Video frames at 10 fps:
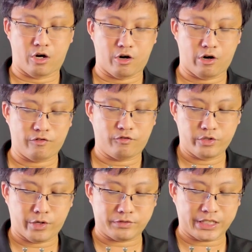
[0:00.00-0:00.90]
of,
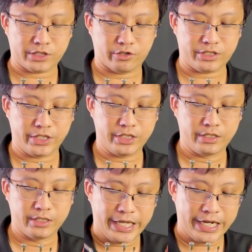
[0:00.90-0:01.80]
you have 6 slots
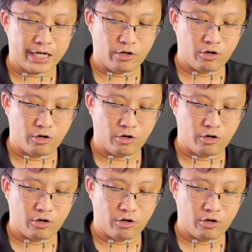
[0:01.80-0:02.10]
here. They are